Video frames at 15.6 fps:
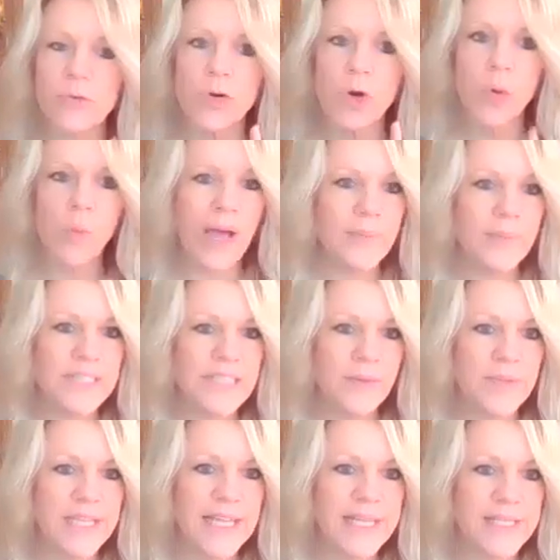I don't know why, but
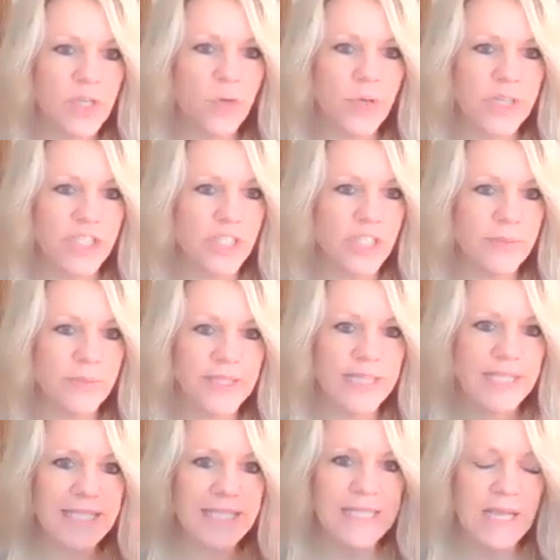somebody has a question about
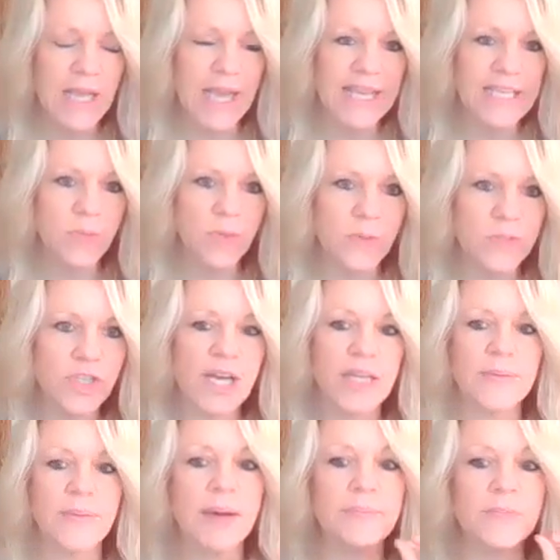this because as we were
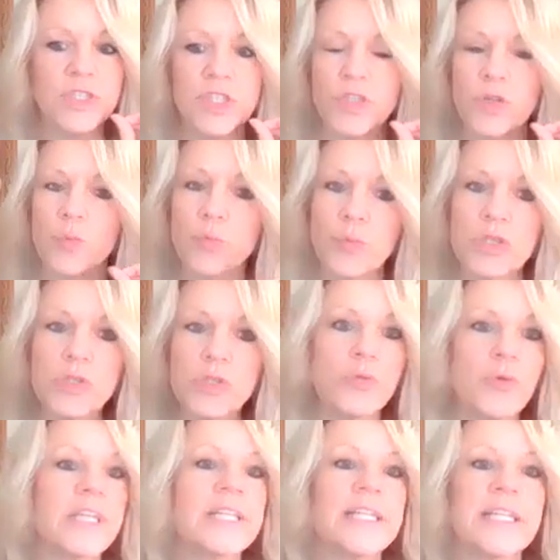talking about, I'm just going to real
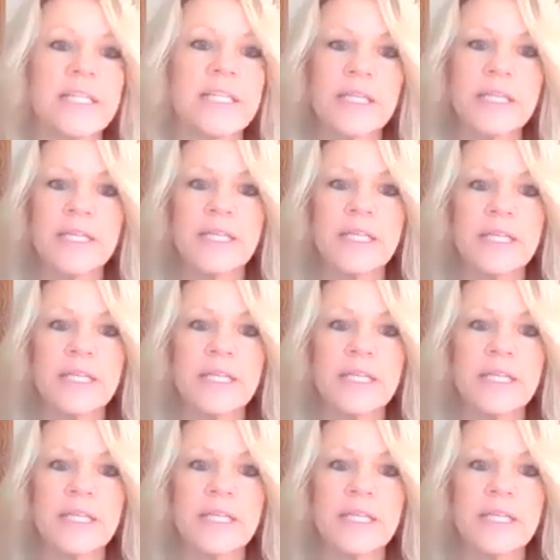quickly,